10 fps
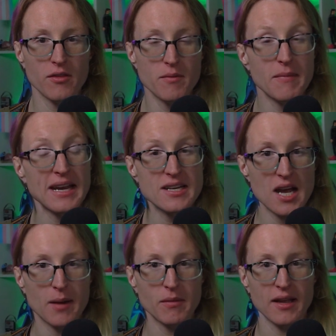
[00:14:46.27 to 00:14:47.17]
the main
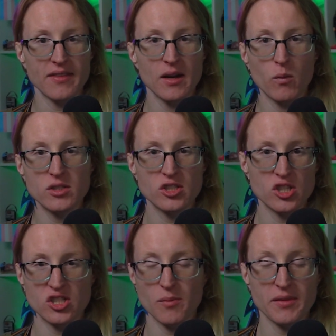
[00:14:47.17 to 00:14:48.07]
timeline, that it wasn't
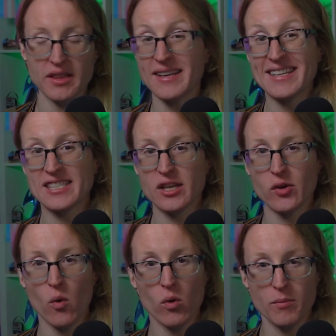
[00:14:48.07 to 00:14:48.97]
just something that gets
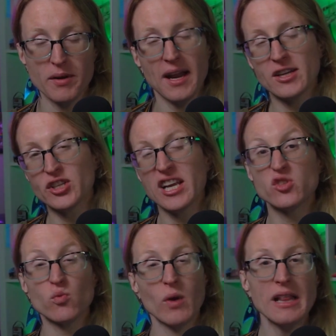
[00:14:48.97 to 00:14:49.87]
ignored, but it actually
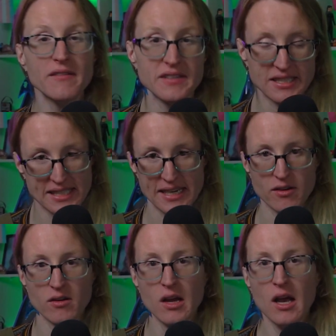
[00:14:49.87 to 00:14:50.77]
has relevance
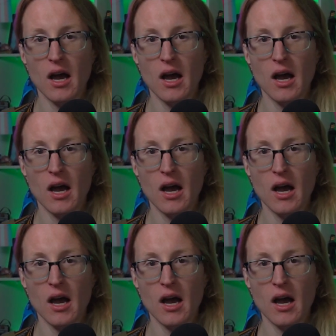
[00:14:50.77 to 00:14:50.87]
here.